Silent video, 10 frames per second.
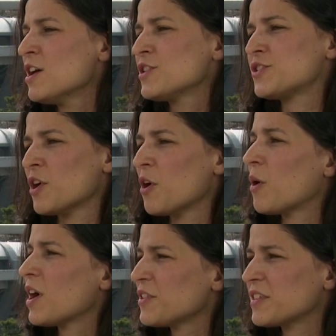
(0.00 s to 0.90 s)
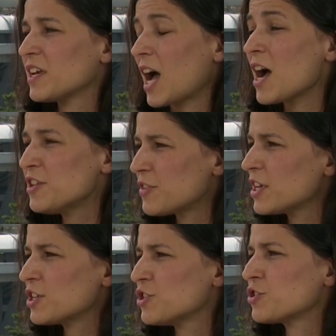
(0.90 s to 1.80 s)
So I
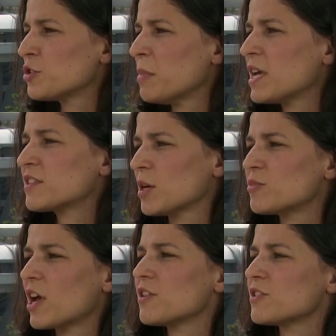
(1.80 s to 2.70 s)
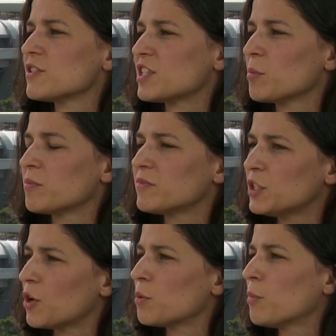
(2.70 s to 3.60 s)
think he should make some changes, some
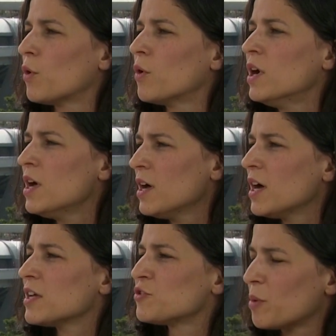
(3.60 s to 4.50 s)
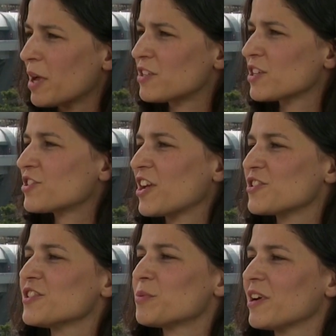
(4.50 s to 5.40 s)
more dramatic
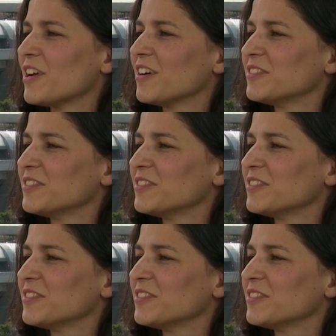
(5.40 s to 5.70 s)
changes right now.